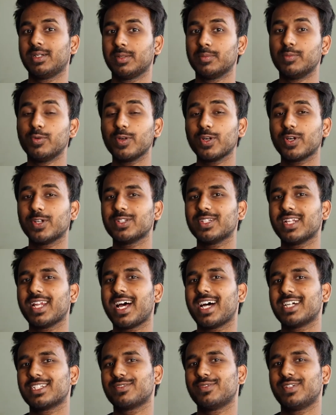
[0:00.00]
Moving on to the
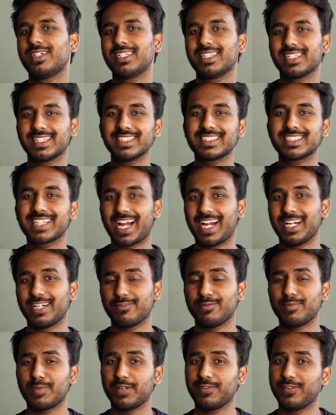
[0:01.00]
last one is kind of
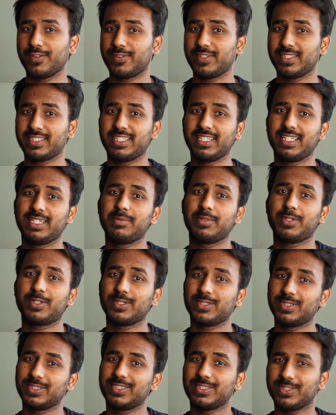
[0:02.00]
my favorite thing
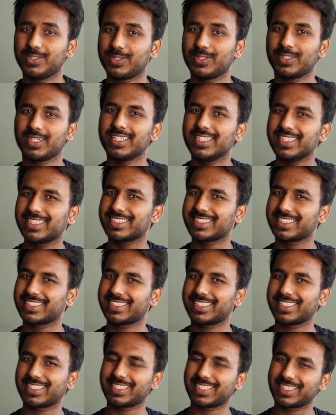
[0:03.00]
because it
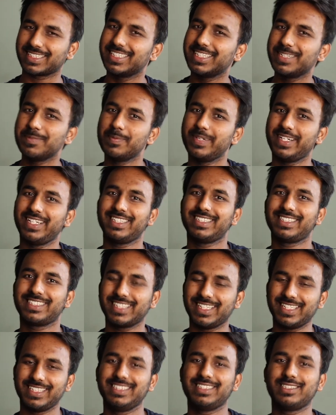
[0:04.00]
did made
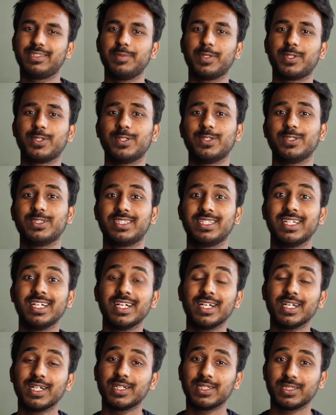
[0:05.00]
sense, because
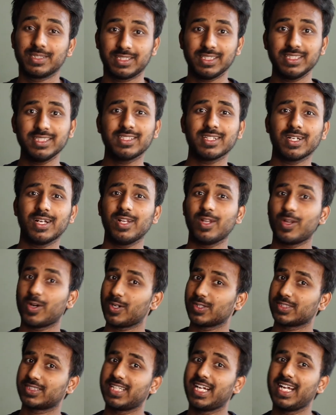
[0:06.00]
since a
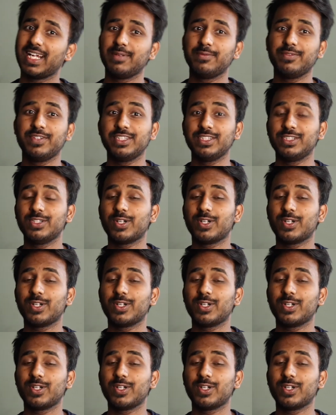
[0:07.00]
long time we did